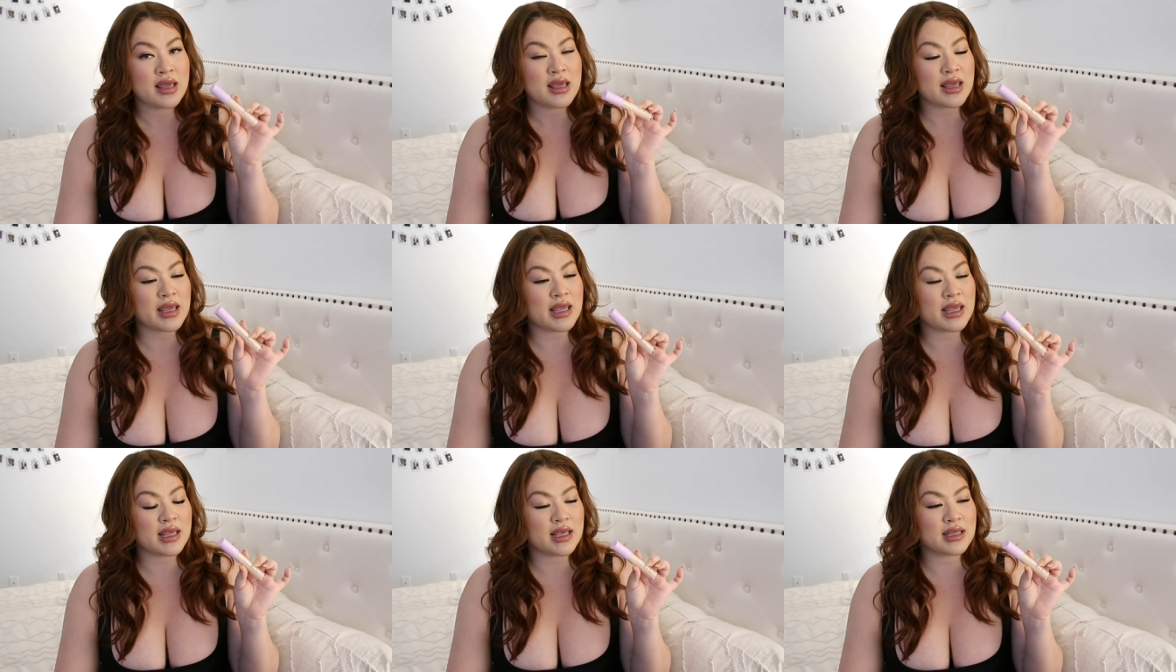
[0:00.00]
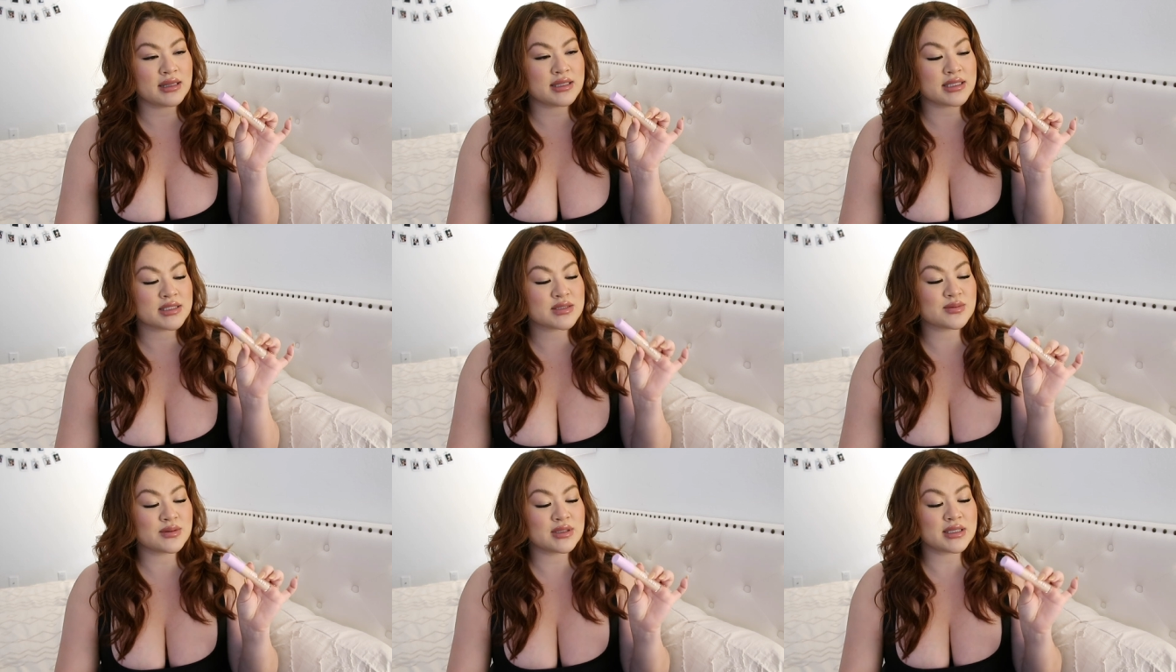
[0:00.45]
and
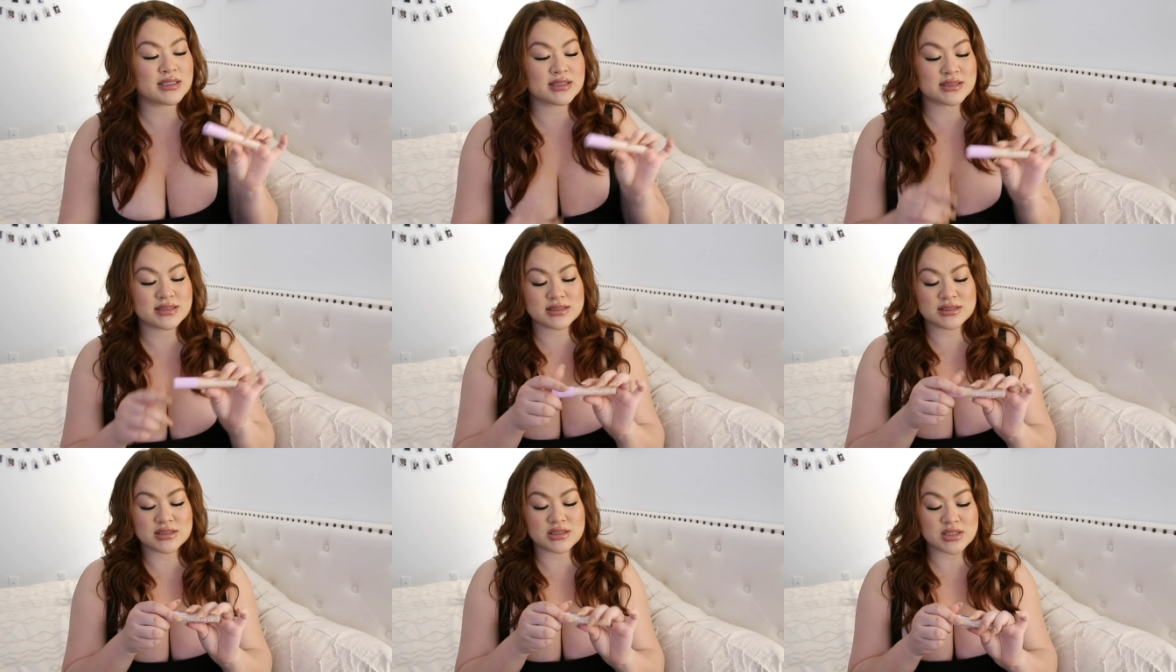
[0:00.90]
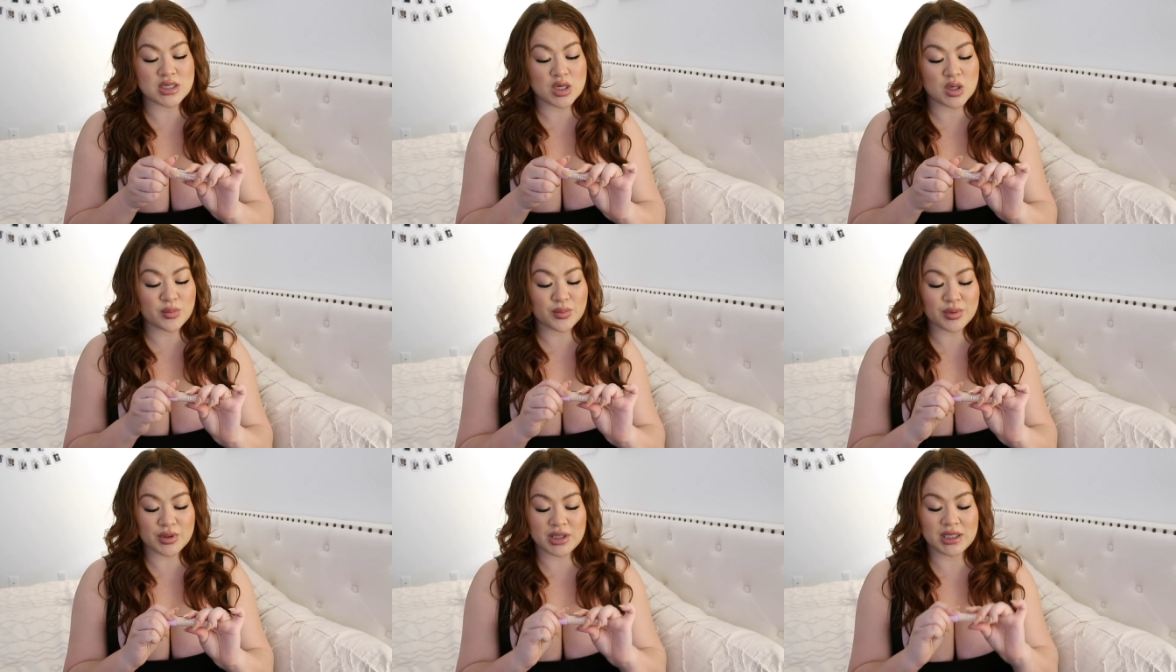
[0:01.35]
this one is
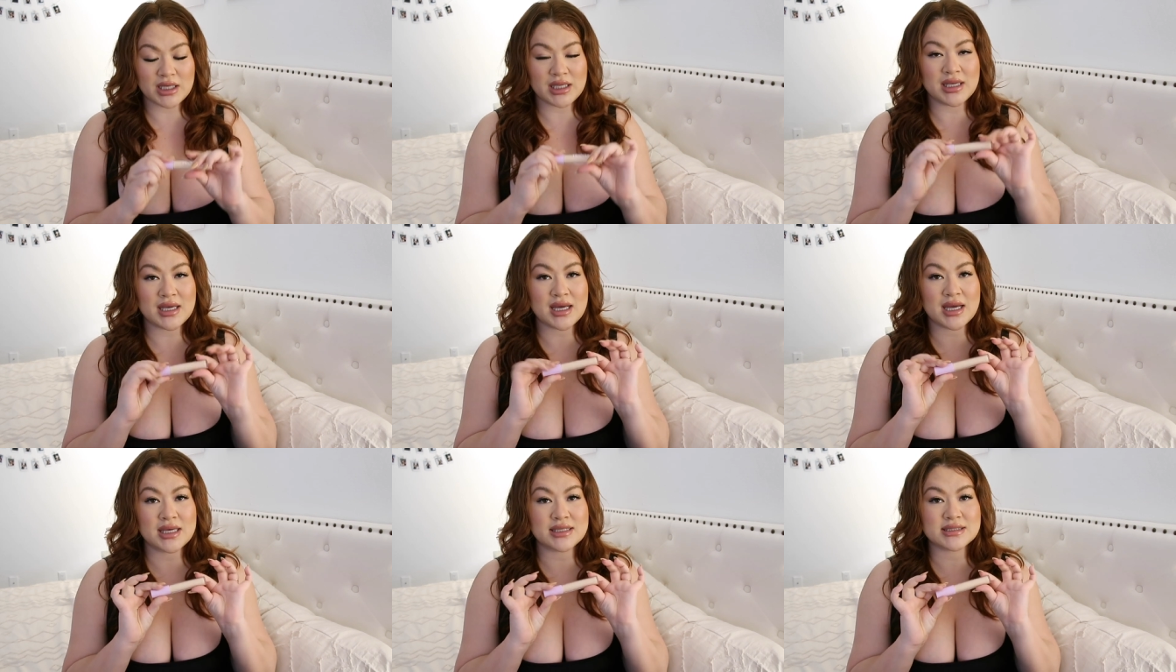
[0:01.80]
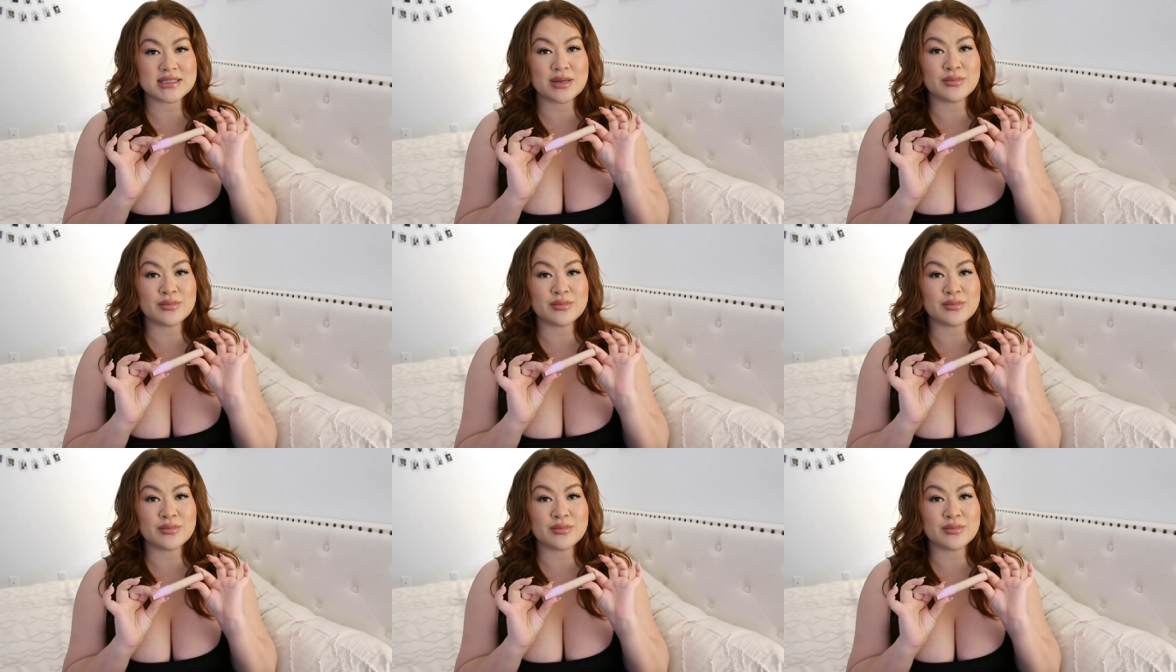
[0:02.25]
so pretty, guys.